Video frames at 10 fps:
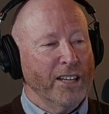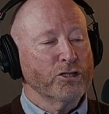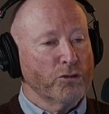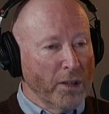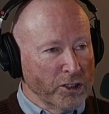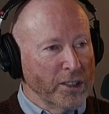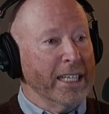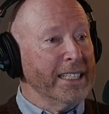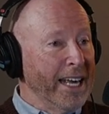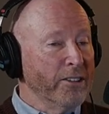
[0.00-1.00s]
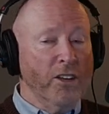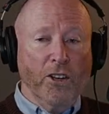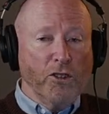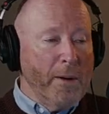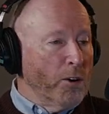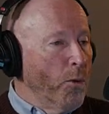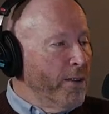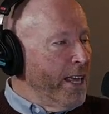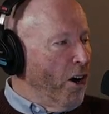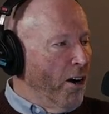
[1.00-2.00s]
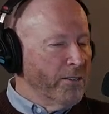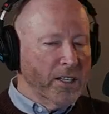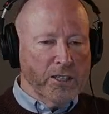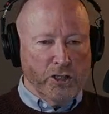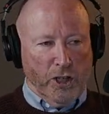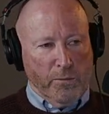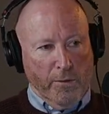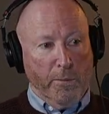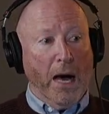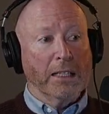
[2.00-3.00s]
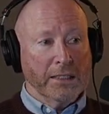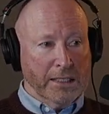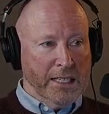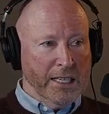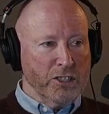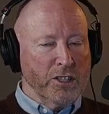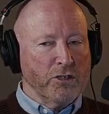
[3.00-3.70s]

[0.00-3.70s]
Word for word: and trusted. Again, right. no matter where they are in the continuum of politics, right.